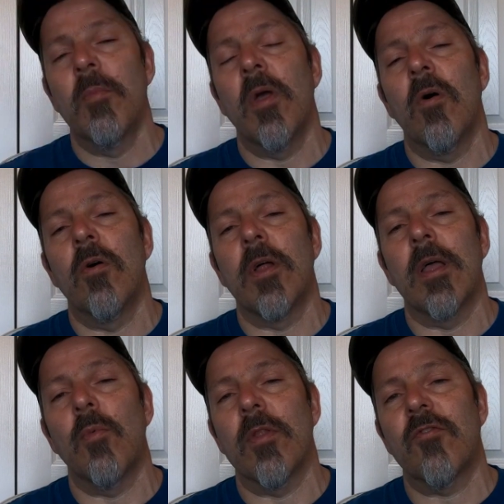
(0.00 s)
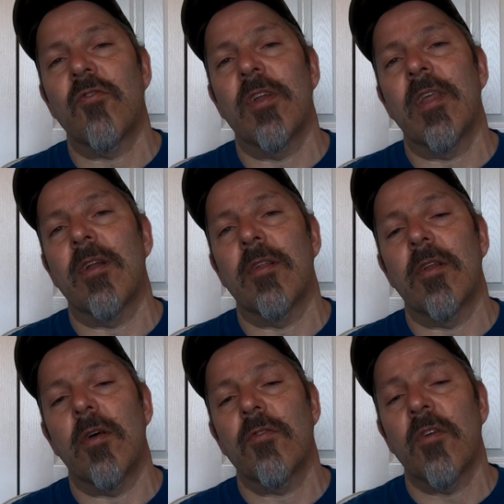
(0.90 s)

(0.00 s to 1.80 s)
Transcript: behold, I went straight down on the nose.